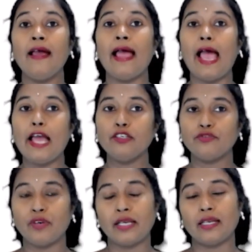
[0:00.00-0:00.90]
and
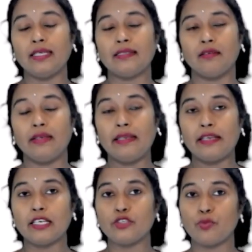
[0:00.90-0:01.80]
finally the
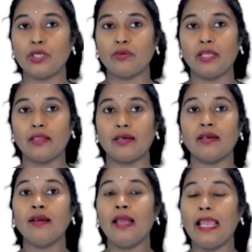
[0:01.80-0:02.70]
linkage between
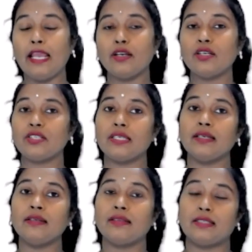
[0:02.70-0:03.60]
the
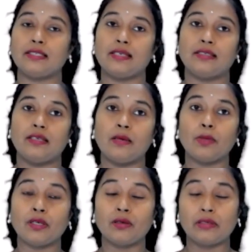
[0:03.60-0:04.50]
energy, that is
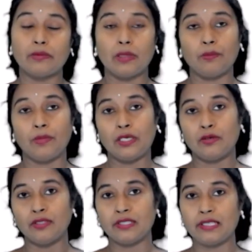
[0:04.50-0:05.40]
Sustainable Development
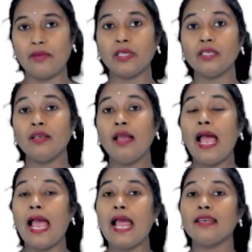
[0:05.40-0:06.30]
Goal 7,
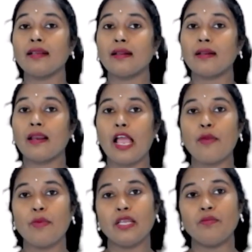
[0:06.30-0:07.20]
and the
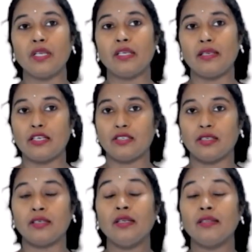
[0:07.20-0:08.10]
climate
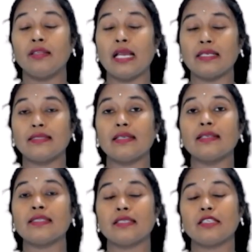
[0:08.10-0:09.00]
mitigation, that is the
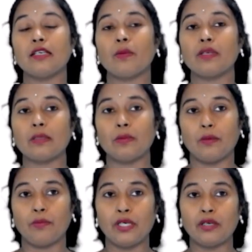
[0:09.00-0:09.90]
Sustainable
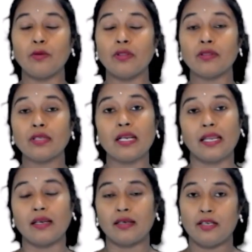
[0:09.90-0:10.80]
Development Goal
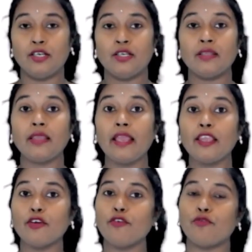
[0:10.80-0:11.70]
13.
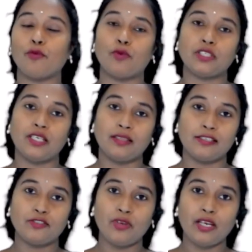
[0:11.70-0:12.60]
Thank you for watching
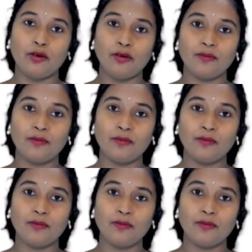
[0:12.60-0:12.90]
this video.